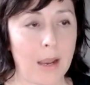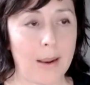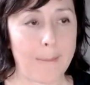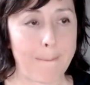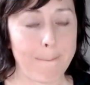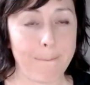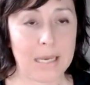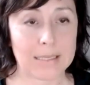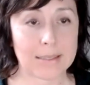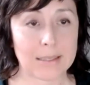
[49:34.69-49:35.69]
um,
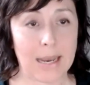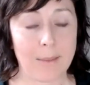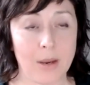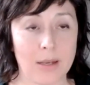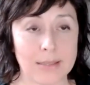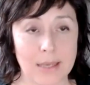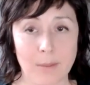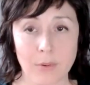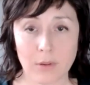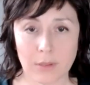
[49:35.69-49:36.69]
mixed ABI
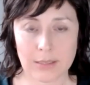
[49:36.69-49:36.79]
sample,